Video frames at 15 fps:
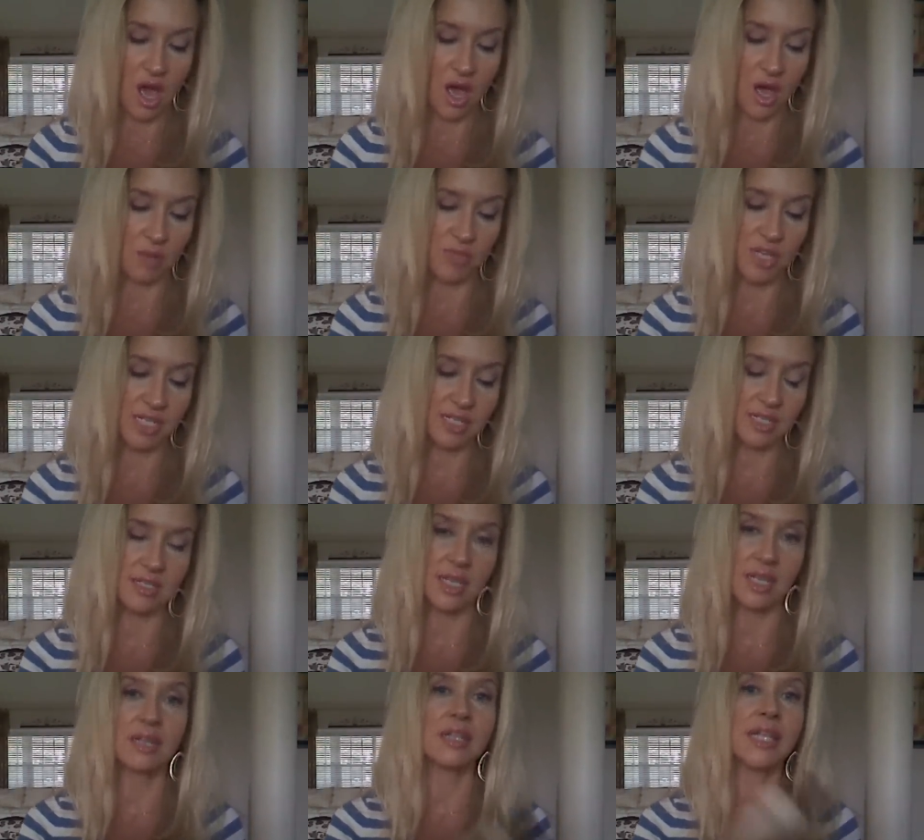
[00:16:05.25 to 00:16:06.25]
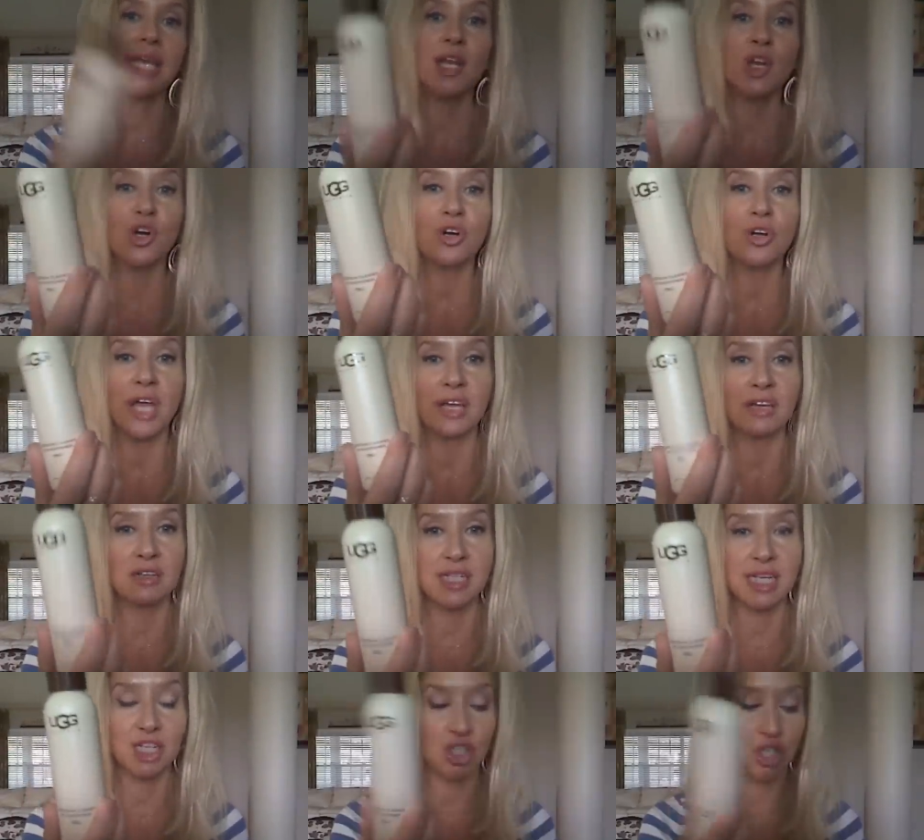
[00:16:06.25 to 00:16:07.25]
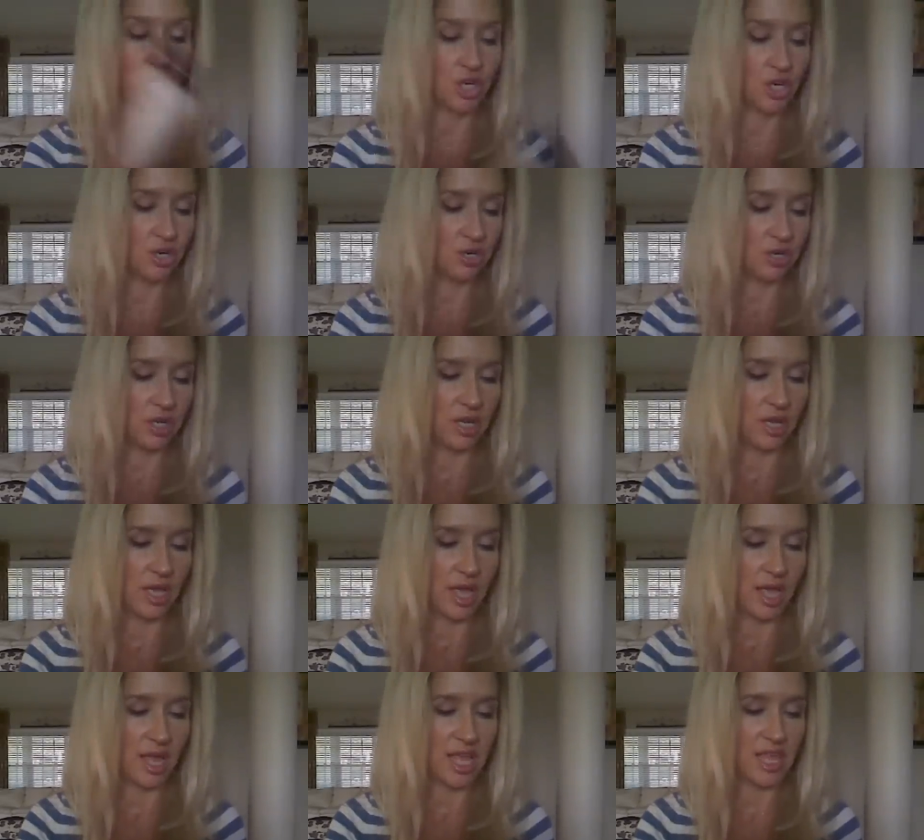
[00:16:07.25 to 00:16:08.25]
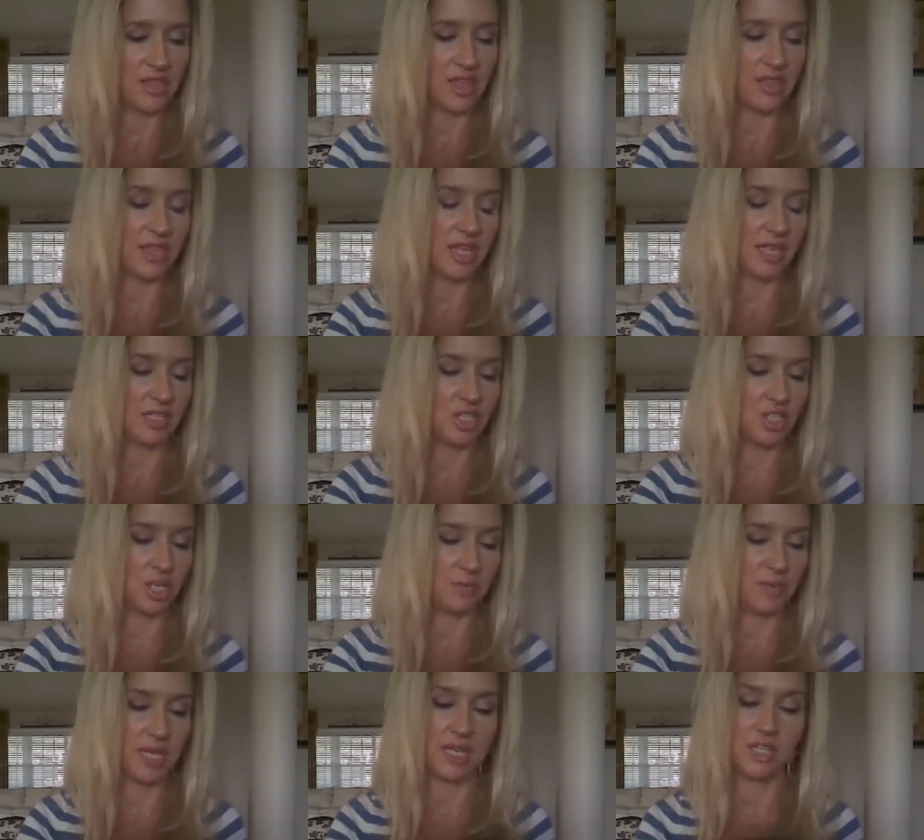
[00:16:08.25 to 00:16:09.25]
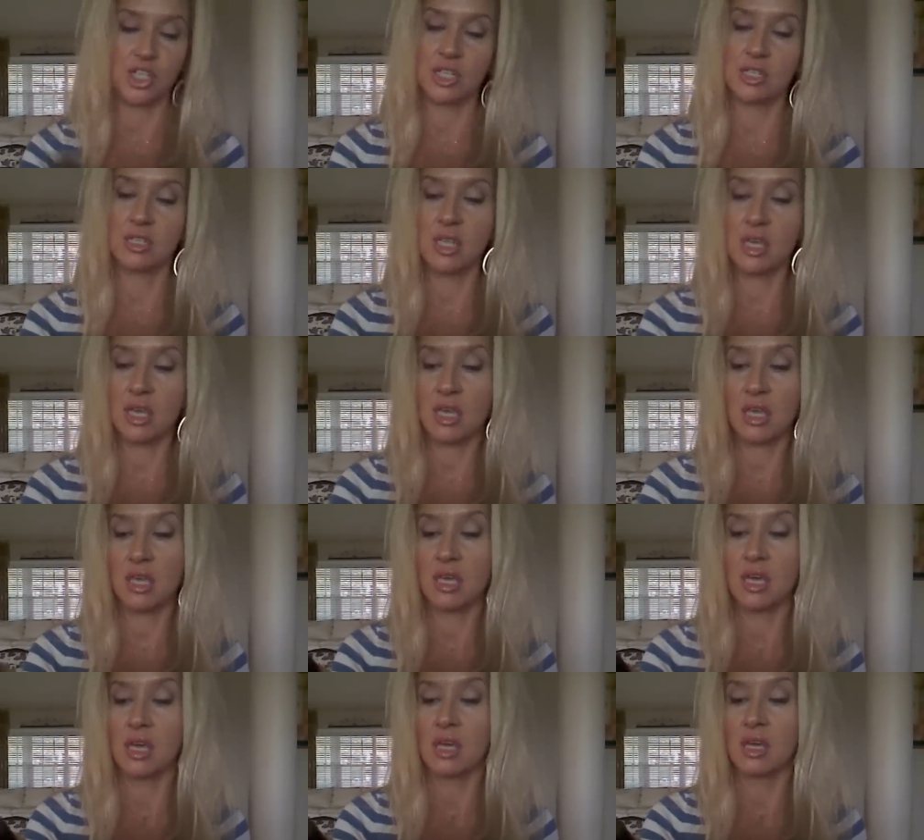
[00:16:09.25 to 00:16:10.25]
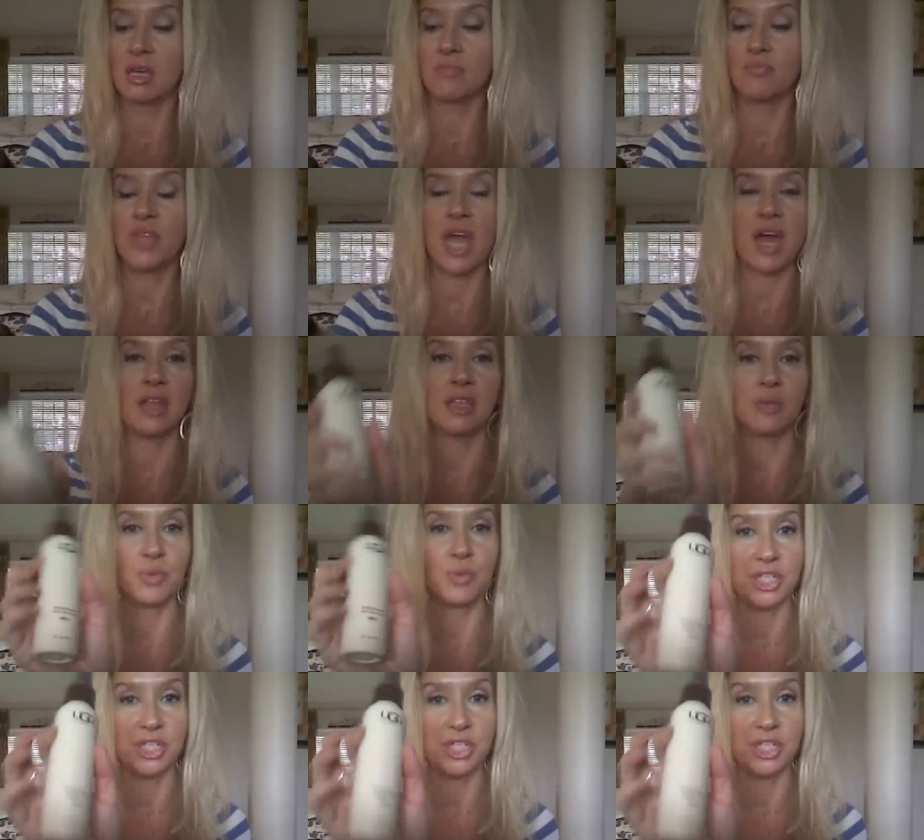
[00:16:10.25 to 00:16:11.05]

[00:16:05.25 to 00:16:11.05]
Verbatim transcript: Um, this is the cleaner and conditioner, and then this should be just the, yeah, the